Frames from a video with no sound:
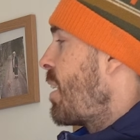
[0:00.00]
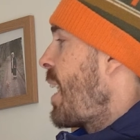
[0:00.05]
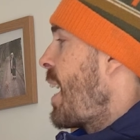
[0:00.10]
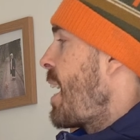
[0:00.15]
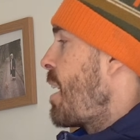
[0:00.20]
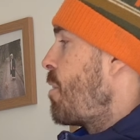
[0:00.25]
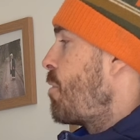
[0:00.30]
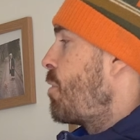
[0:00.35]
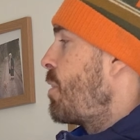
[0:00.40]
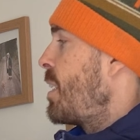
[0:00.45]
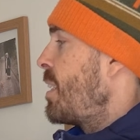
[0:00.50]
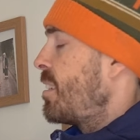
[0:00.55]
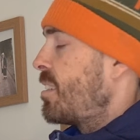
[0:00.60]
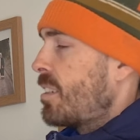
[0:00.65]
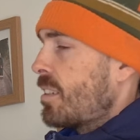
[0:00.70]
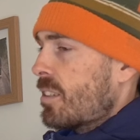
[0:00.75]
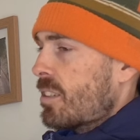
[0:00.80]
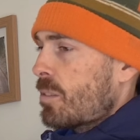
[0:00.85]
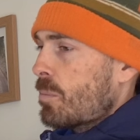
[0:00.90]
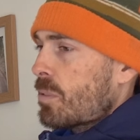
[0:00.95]
layer
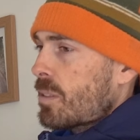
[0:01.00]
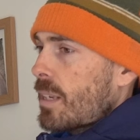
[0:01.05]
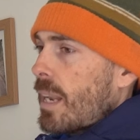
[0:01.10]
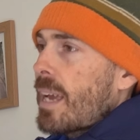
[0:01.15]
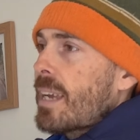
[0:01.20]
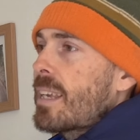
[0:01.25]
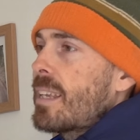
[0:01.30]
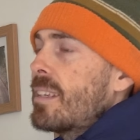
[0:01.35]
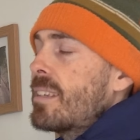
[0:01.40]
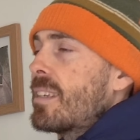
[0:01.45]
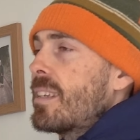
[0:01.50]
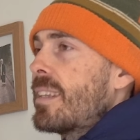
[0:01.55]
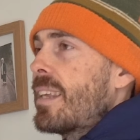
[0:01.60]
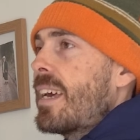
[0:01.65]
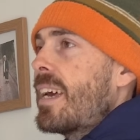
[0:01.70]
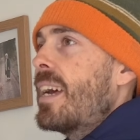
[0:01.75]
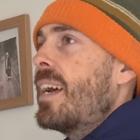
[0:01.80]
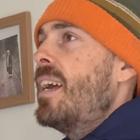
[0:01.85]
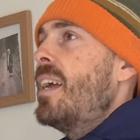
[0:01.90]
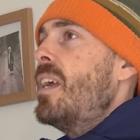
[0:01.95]
releasing some slack into
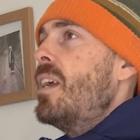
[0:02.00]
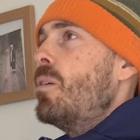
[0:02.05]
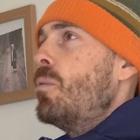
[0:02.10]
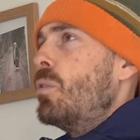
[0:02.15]
there,